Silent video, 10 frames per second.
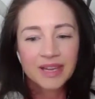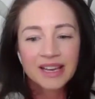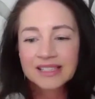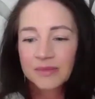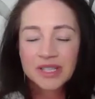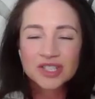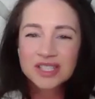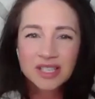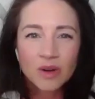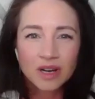Because it was
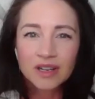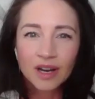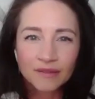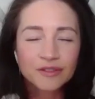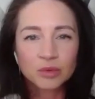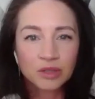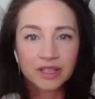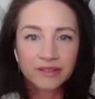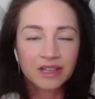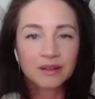just so
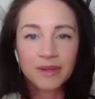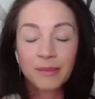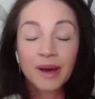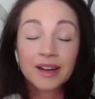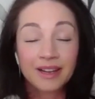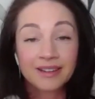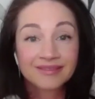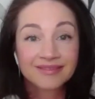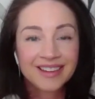uncomfortable living in my body.